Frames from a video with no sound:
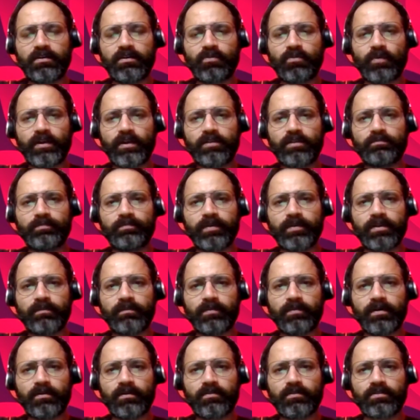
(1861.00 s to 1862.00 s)
quite a bit
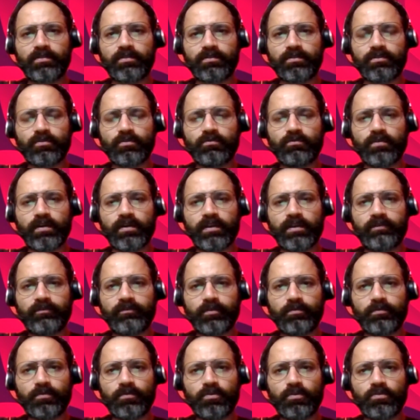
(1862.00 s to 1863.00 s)
about working
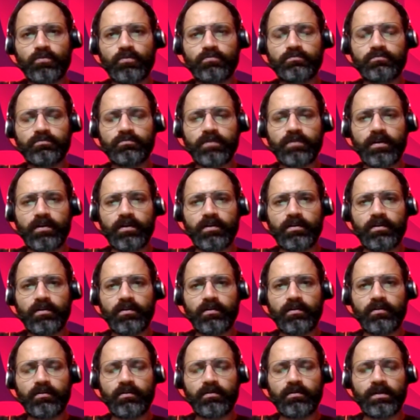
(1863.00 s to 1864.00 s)
from home.
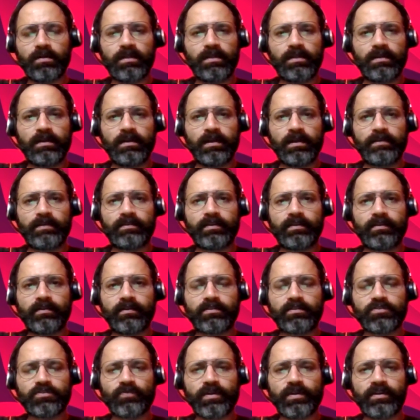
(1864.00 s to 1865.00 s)
I think
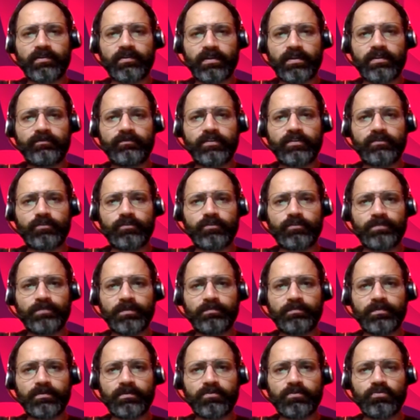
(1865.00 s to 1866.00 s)
it's very relevant for
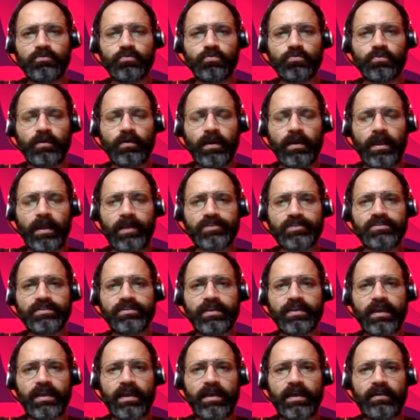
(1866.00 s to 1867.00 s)
people who
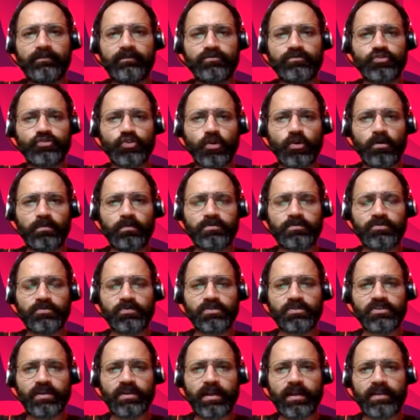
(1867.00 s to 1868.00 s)
actually have jobs
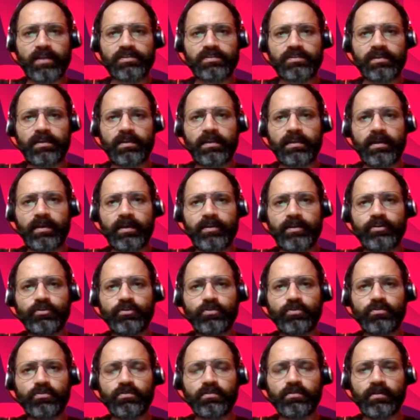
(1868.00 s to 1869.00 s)
which are actually aligned
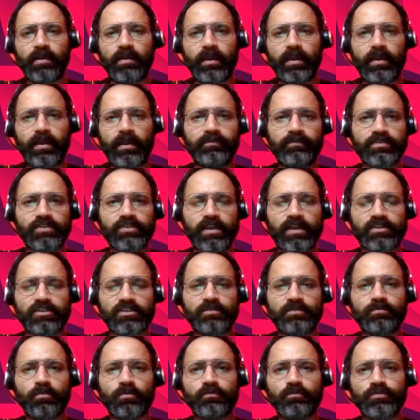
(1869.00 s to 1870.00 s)
and which are
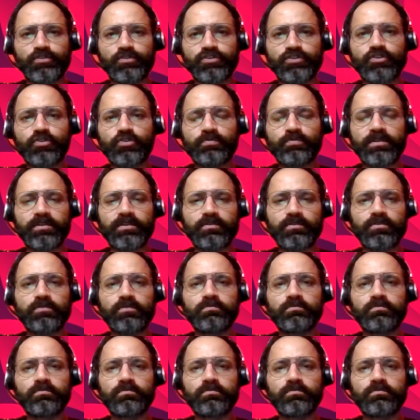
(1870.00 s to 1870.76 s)
actually provisioned to be